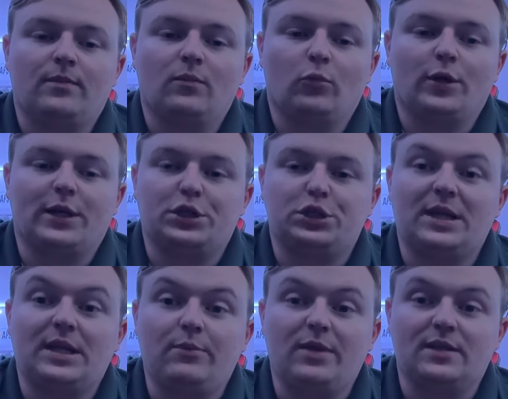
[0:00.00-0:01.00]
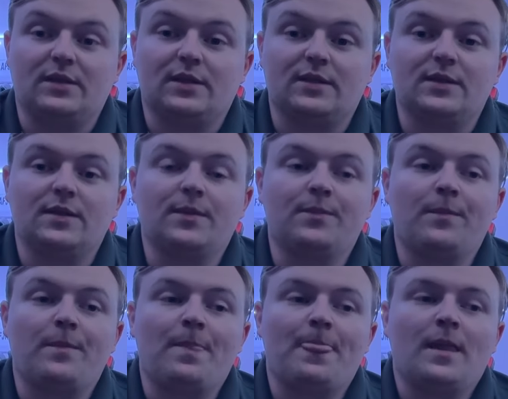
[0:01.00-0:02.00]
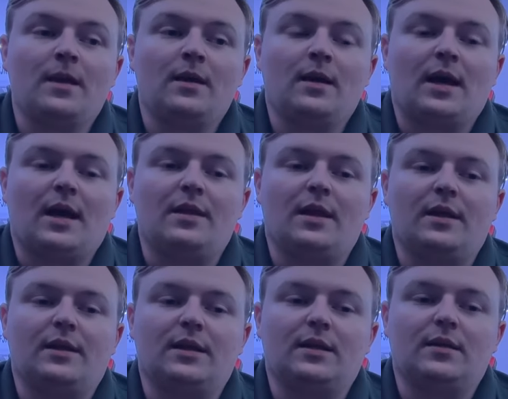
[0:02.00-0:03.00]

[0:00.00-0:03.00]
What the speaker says: we're a shady business, and then